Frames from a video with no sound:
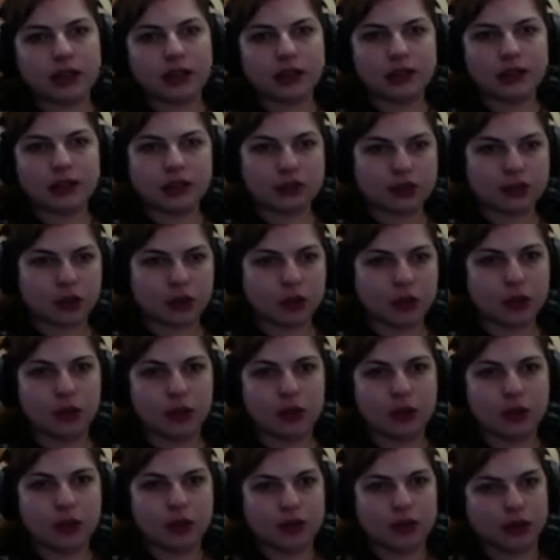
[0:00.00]
show you,
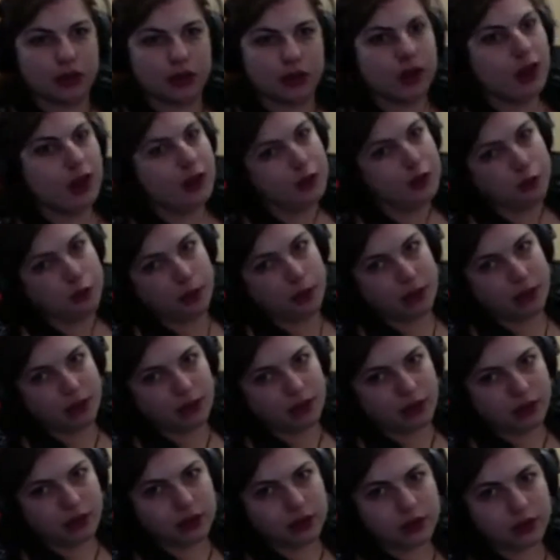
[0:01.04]
like, space travel
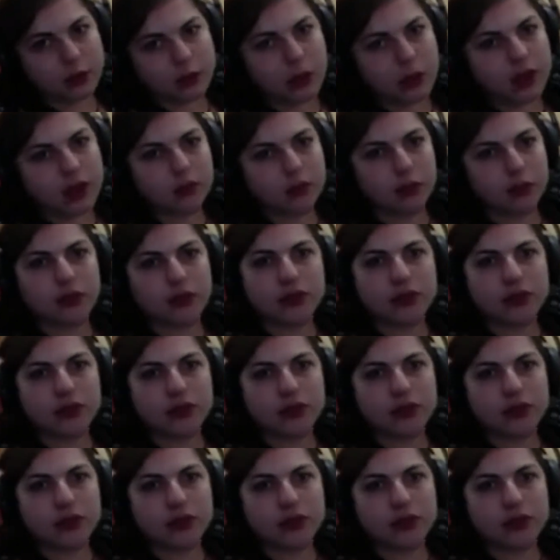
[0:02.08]
is possible.